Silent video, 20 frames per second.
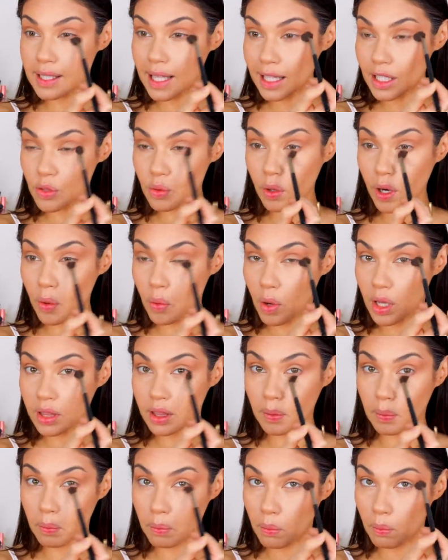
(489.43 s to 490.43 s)
that's where I want
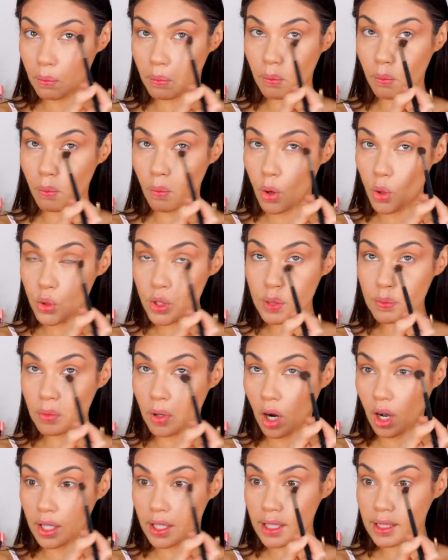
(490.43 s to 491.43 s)
the most
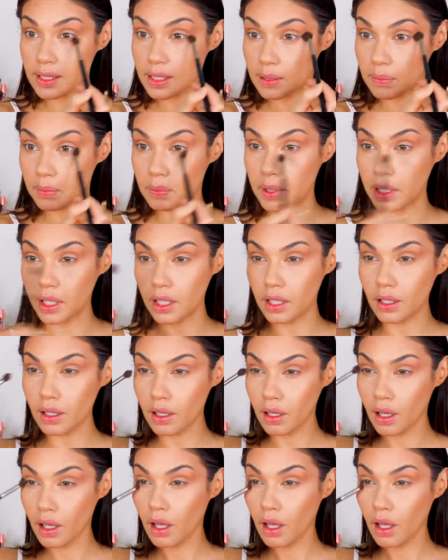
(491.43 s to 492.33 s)
product to be.